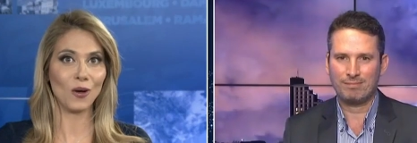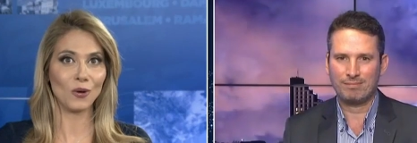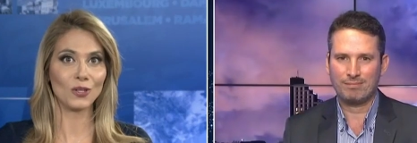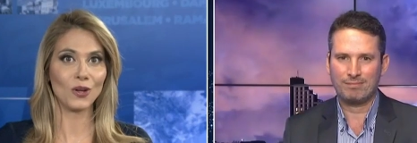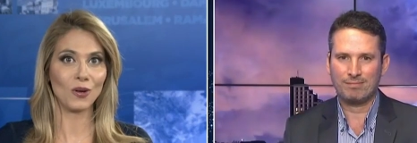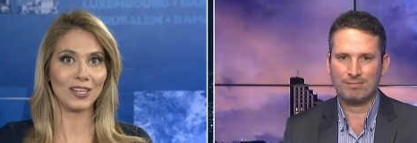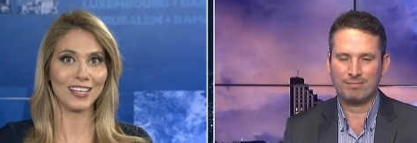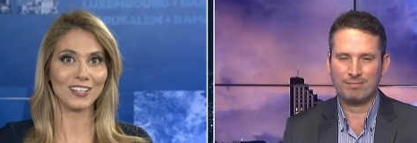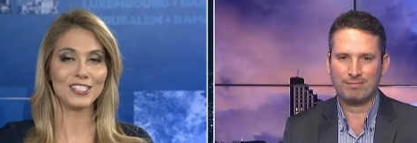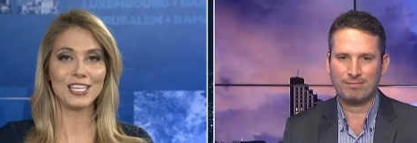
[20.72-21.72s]
Speaker 1: Yaron
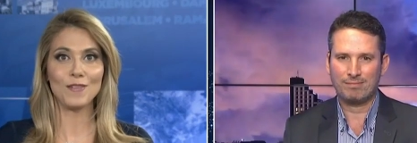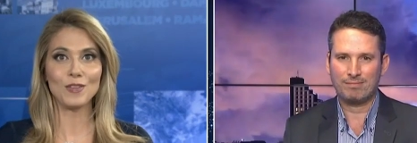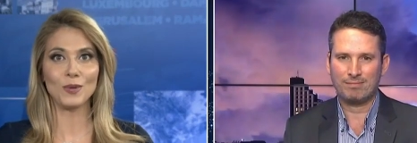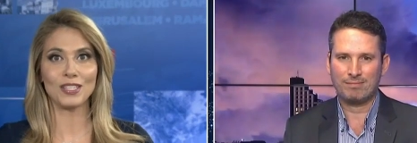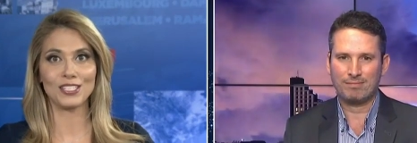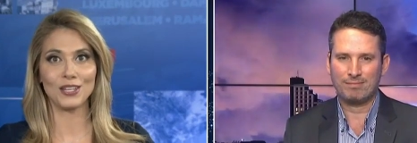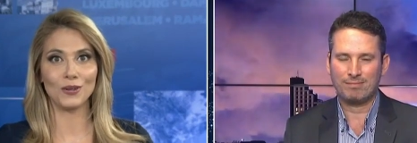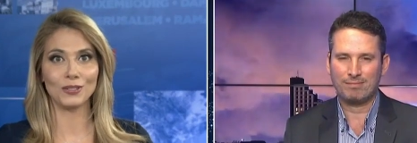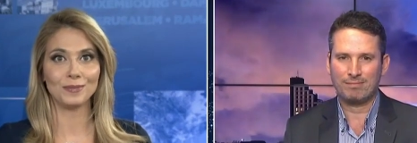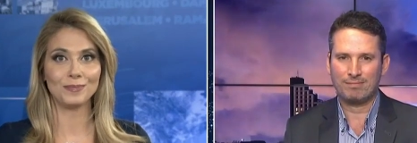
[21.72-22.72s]
Golgher. Good to have you with us,
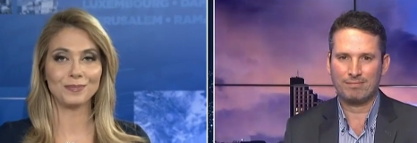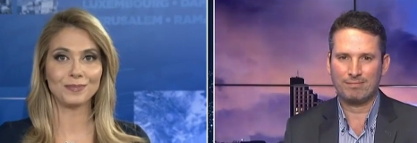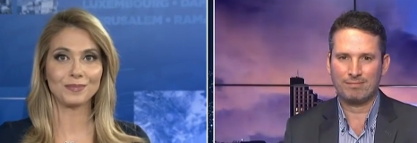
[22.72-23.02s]
Yaron.